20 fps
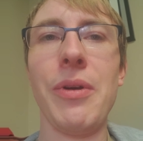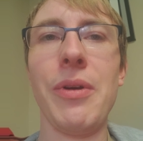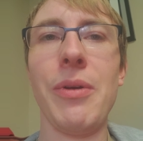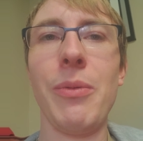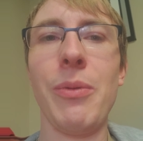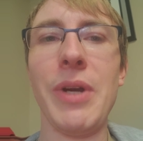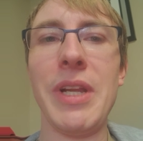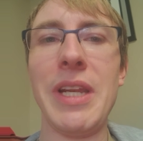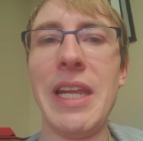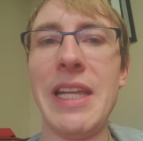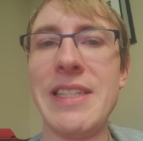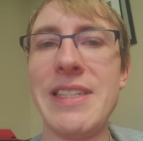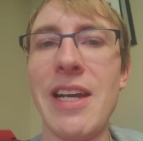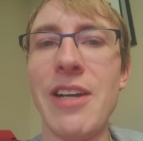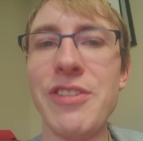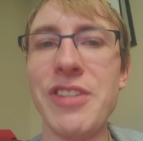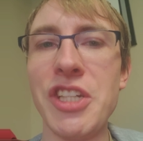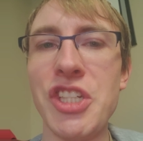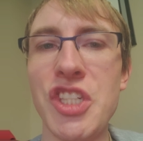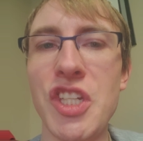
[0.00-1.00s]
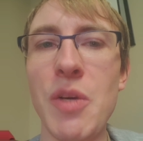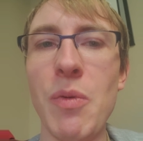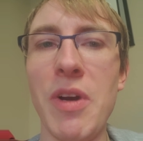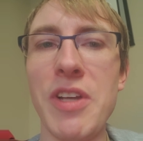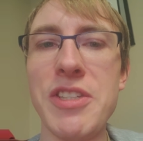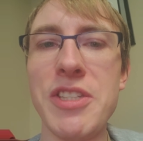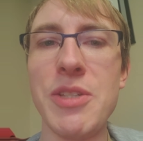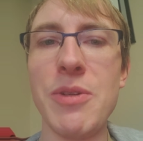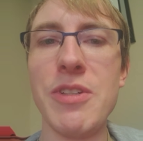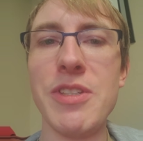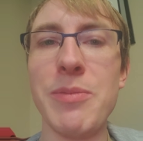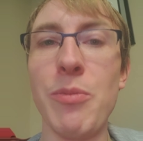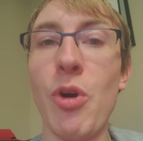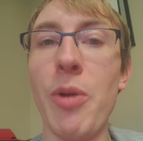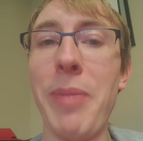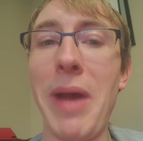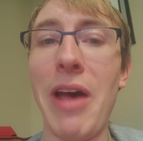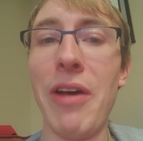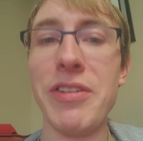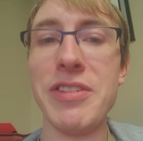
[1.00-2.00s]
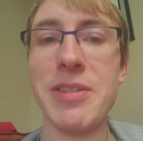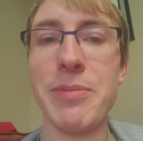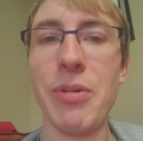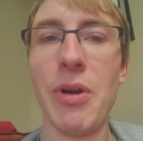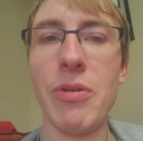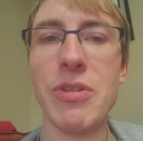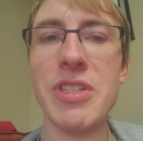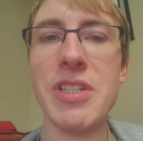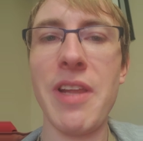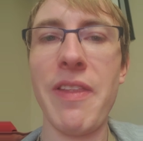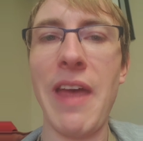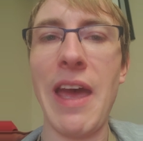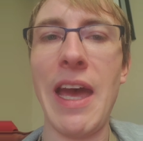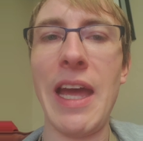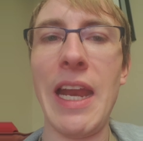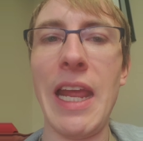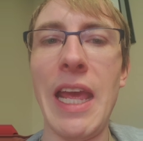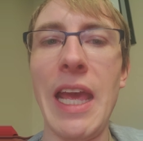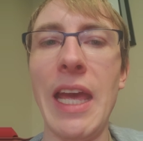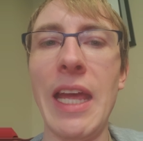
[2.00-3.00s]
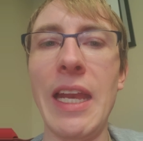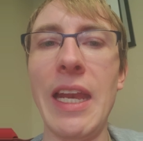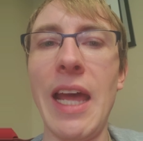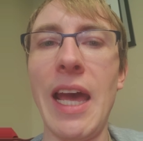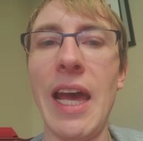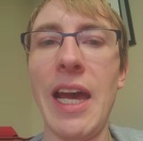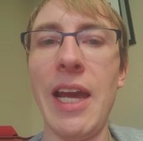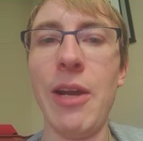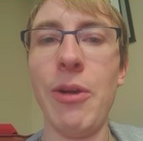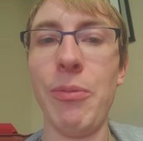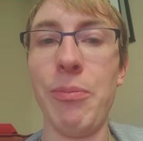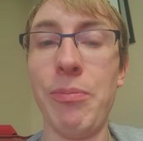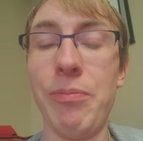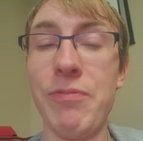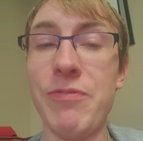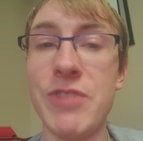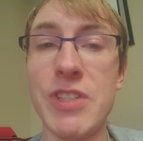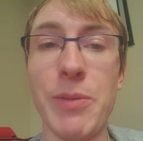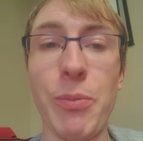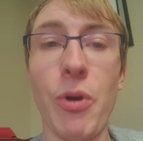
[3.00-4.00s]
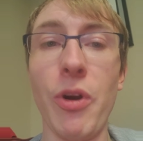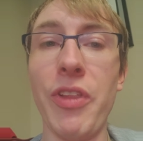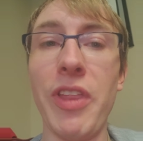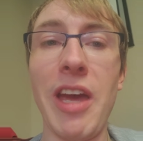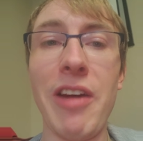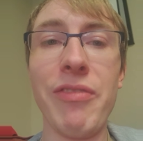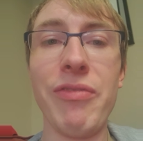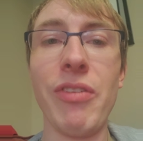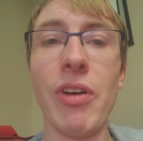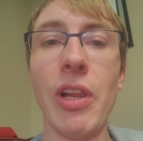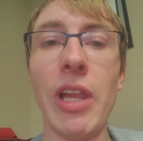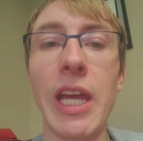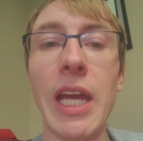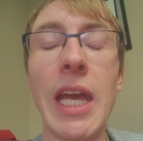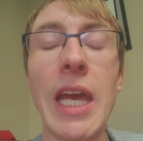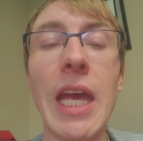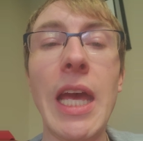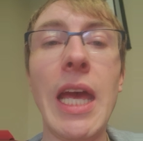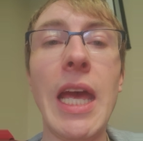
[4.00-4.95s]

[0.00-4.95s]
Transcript: what it sounds like she wants to do is a more balanced approach to that, and I support that fully.